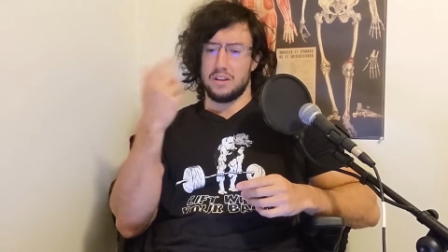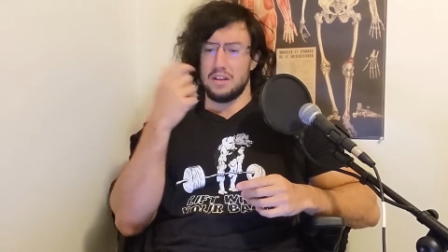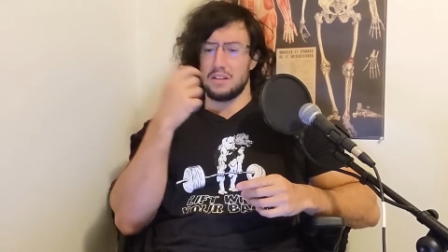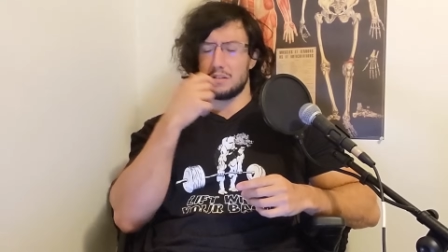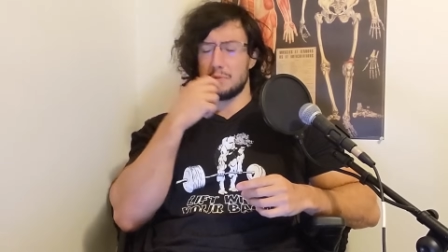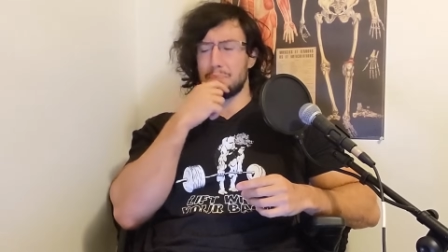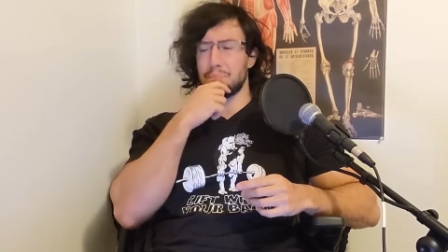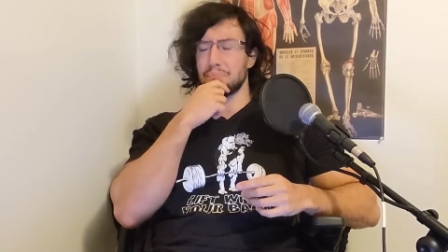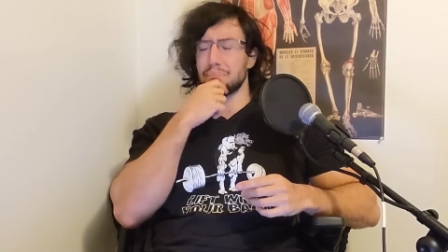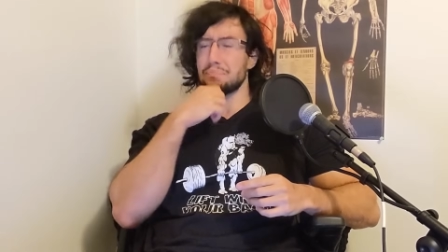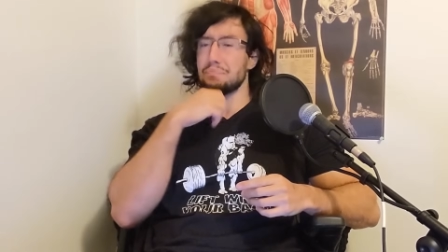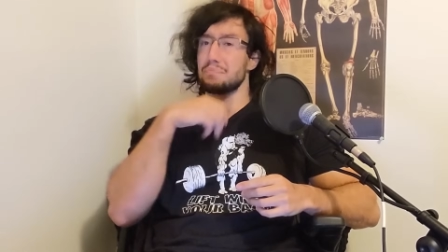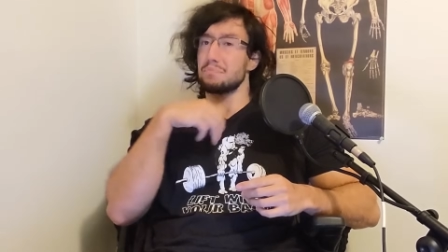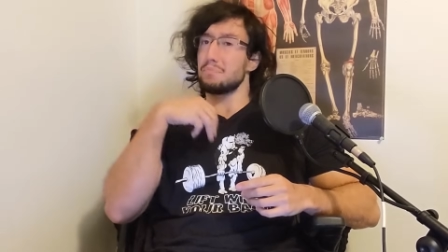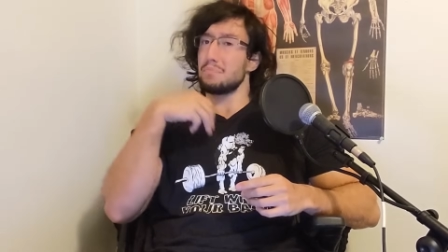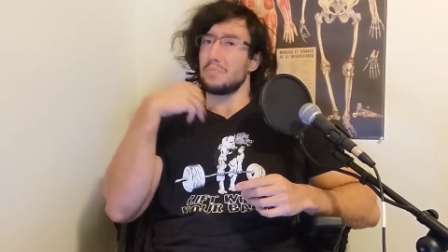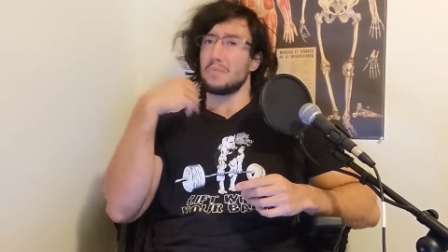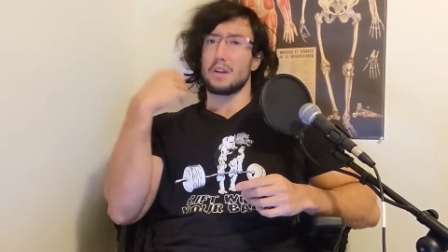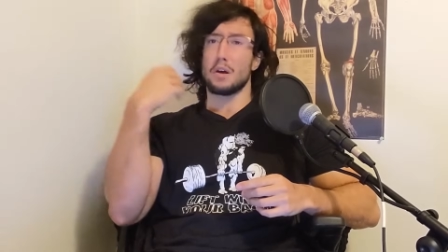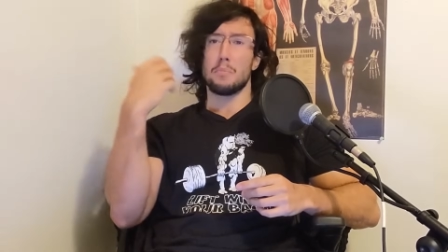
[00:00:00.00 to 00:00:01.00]
these,
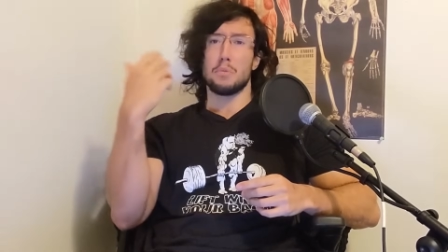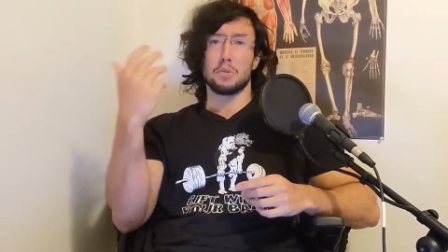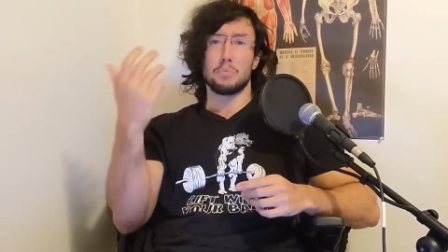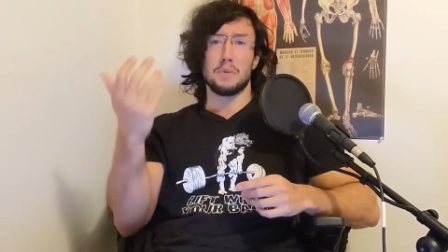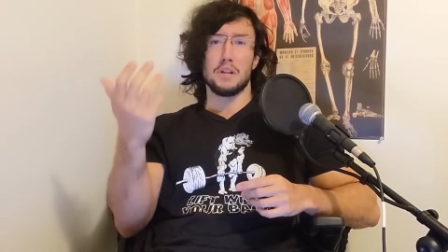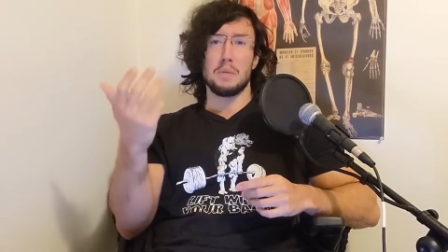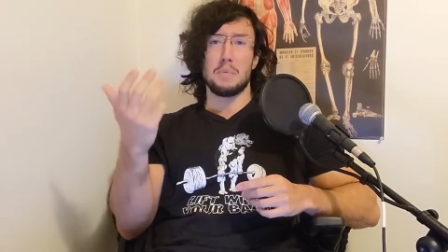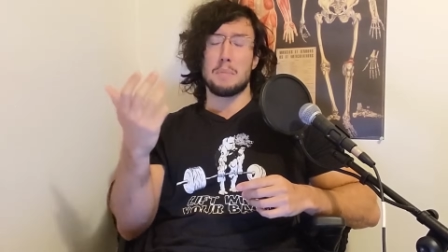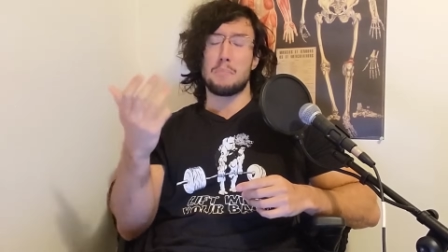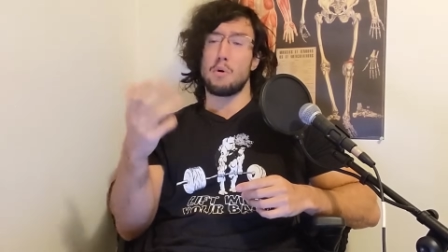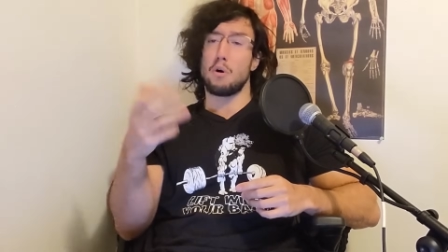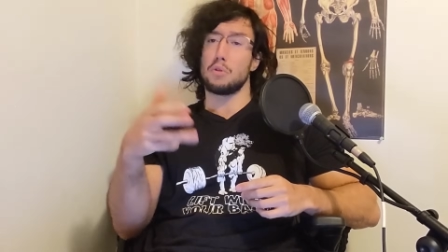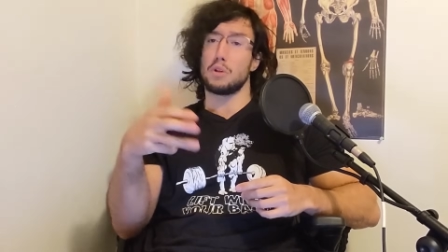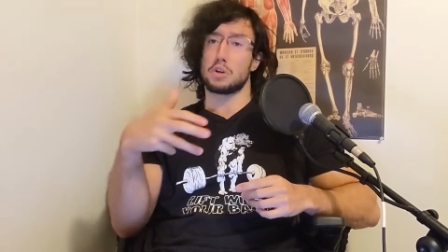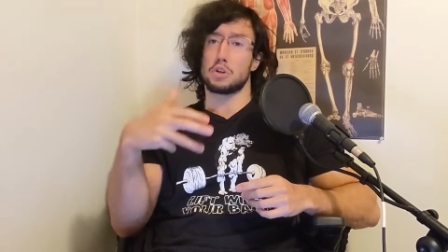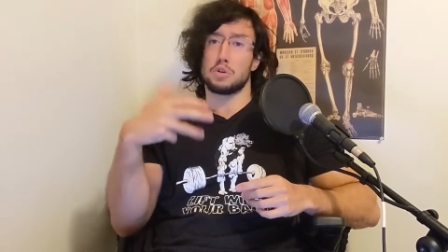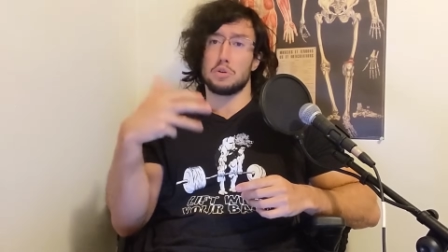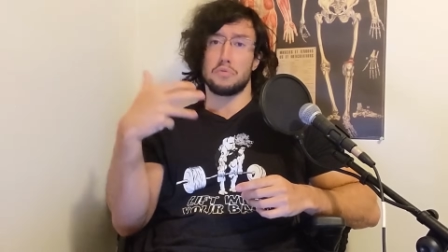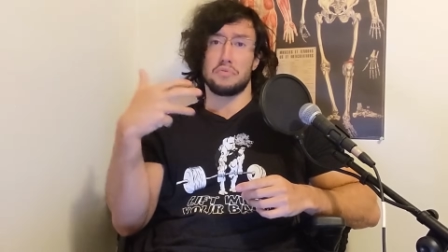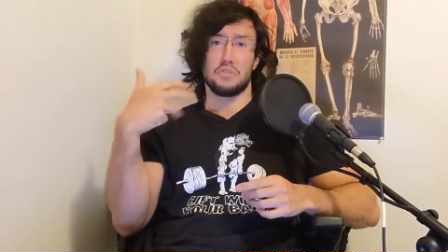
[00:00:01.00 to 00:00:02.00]
but many people are
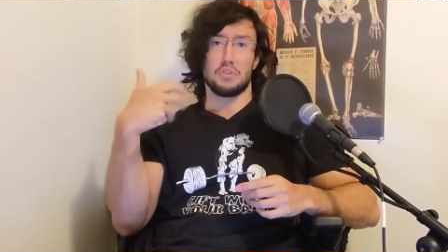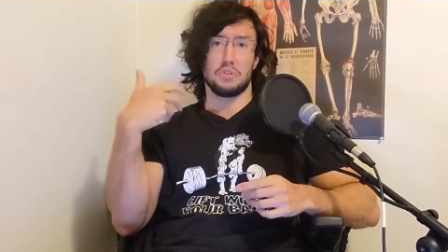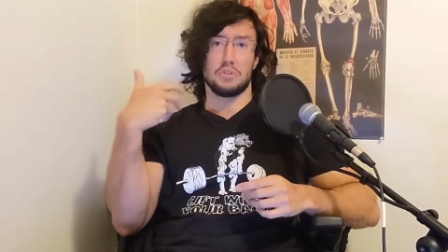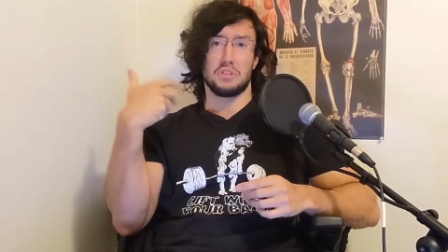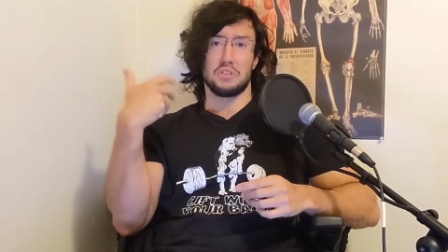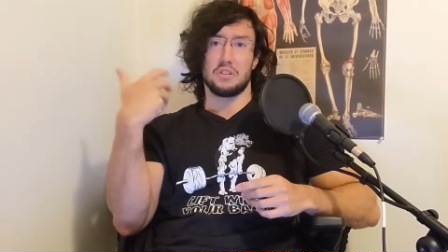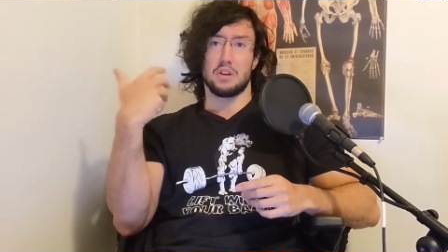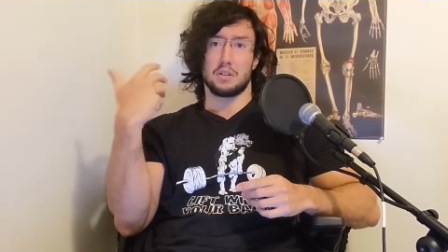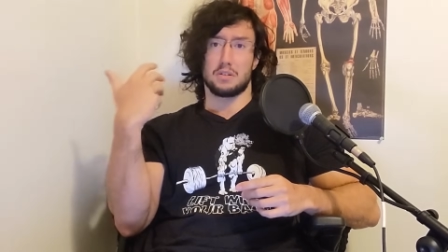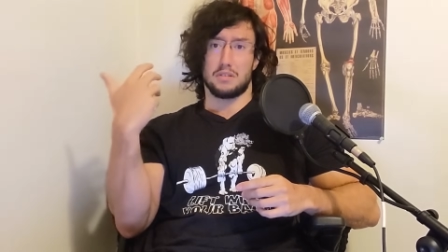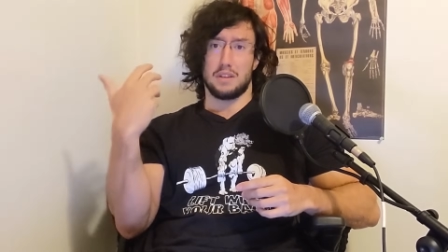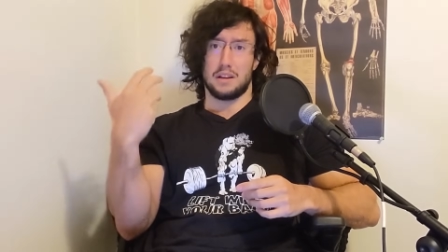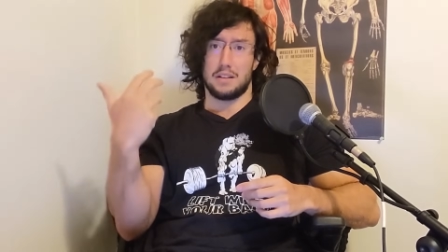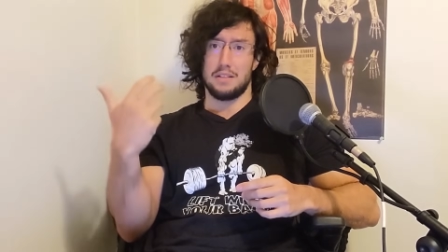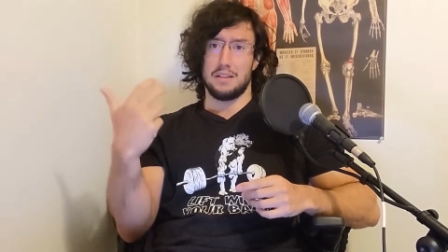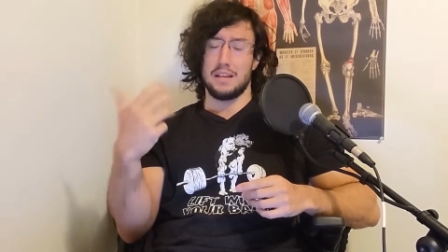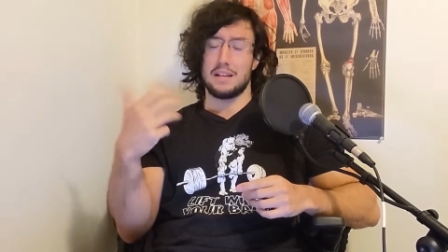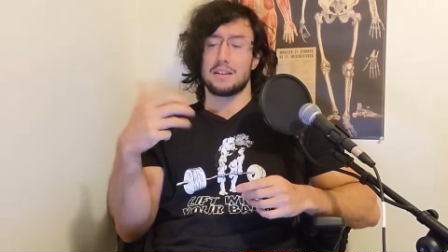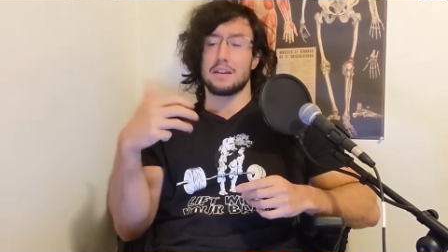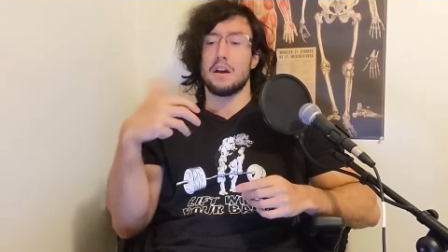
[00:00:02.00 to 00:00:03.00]
not confident in their
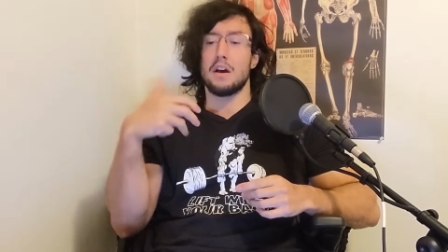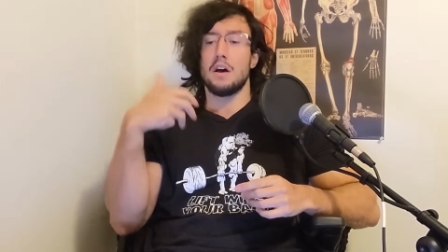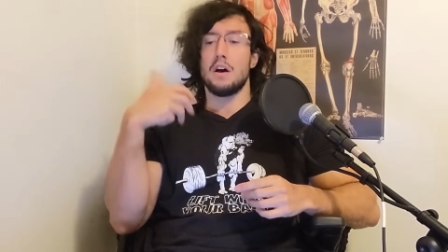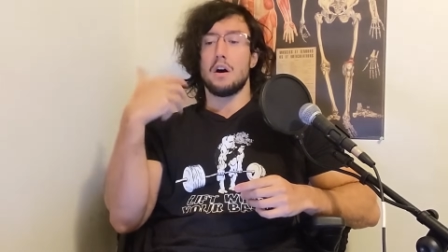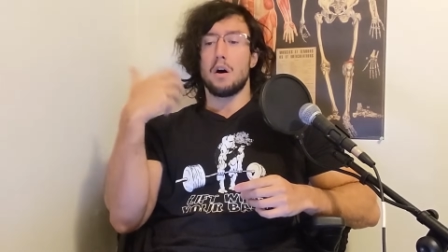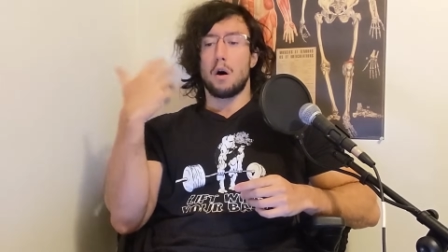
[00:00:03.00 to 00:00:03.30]
technique